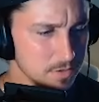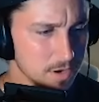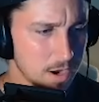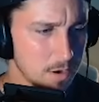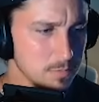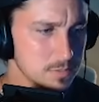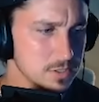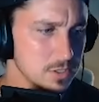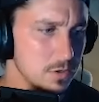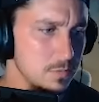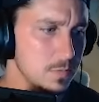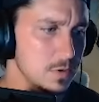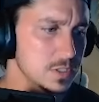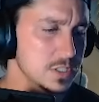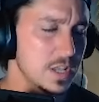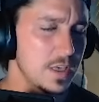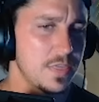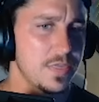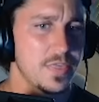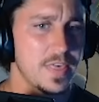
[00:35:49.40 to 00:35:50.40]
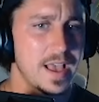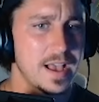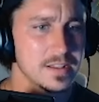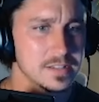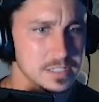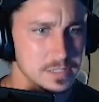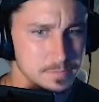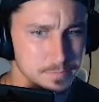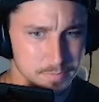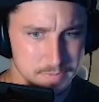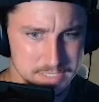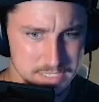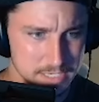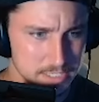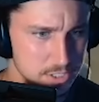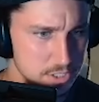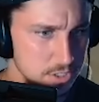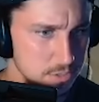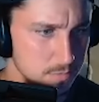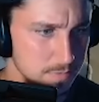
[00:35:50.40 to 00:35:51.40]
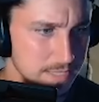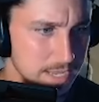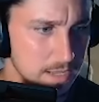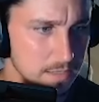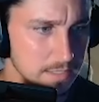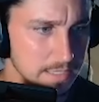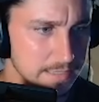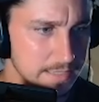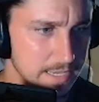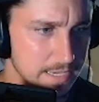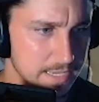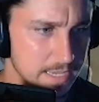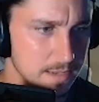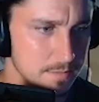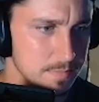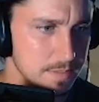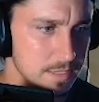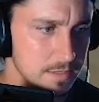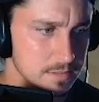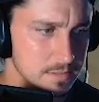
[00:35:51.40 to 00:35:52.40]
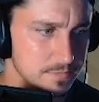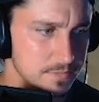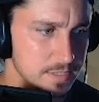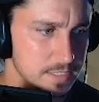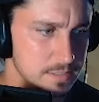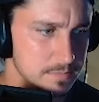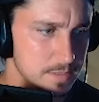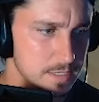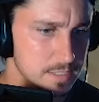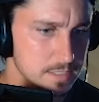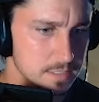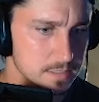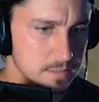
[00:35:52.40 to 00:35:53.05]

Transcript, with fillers: I was almost a thousand percent sure with how late that came in. That was a face mask.